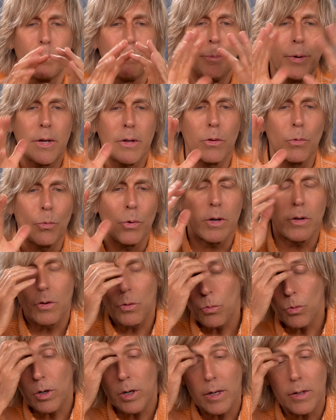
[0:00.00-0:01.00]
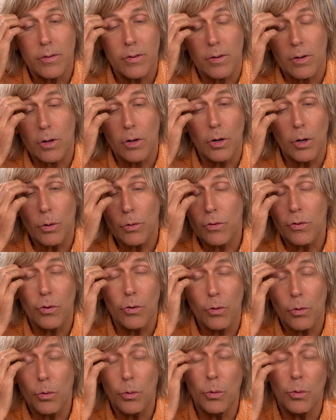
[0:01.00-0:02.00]
Pick the one you want. Go
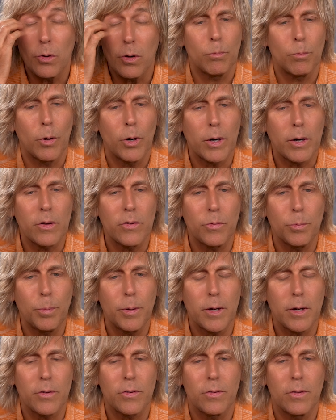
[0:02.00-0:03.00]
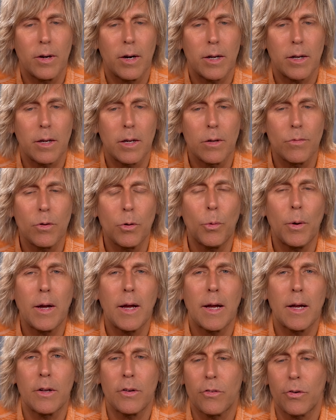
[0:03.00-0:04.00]
to
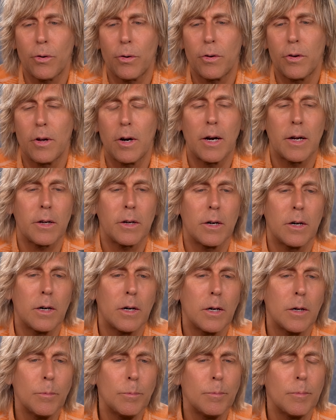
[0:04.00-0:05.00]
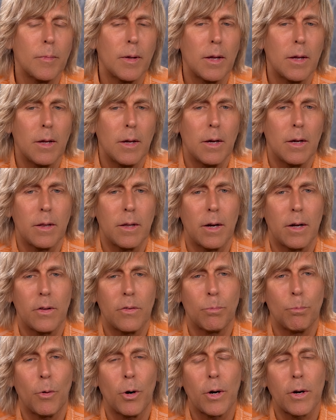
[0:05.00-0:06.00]
marcuspix.giveawayenter.com.
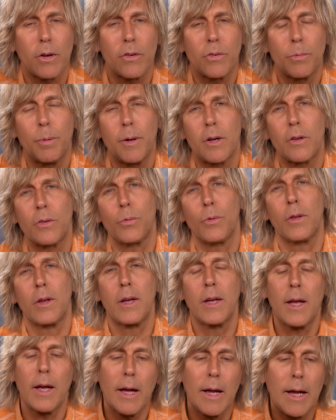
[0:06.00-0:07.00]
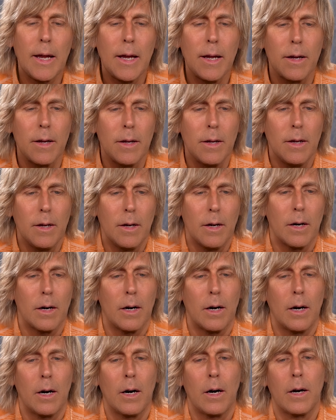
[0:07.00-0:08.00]
That's MarkusPix with a K.
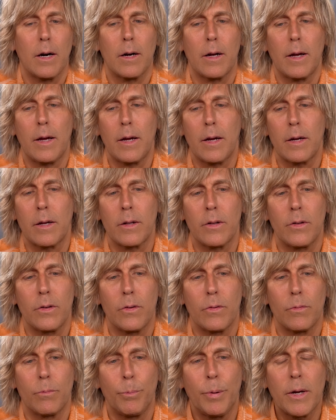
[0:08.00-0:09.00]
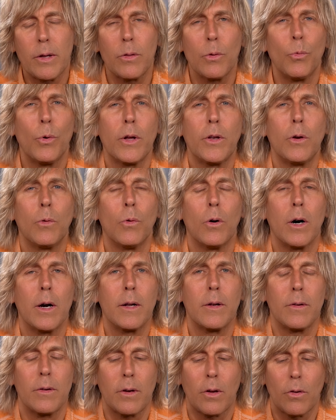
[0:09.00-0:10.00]
And pick the one you
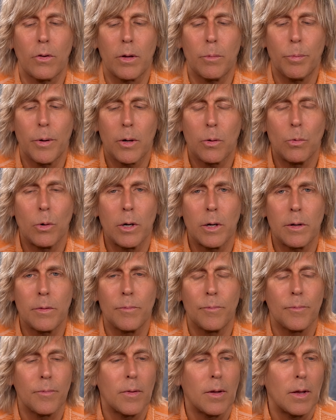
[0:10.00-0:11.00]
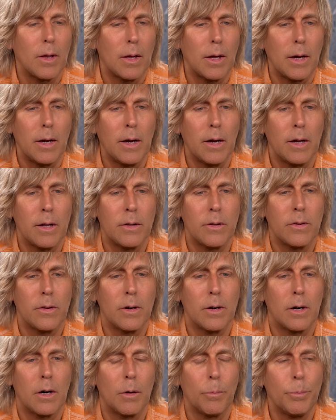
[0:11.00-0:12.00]
want. You can only pick one. And
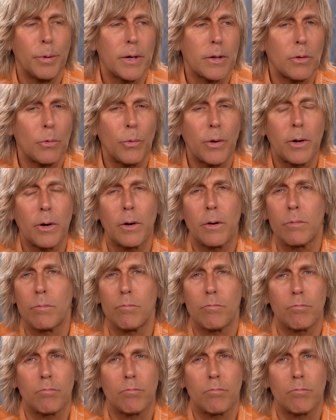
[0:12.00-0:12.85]
I'll pick the winner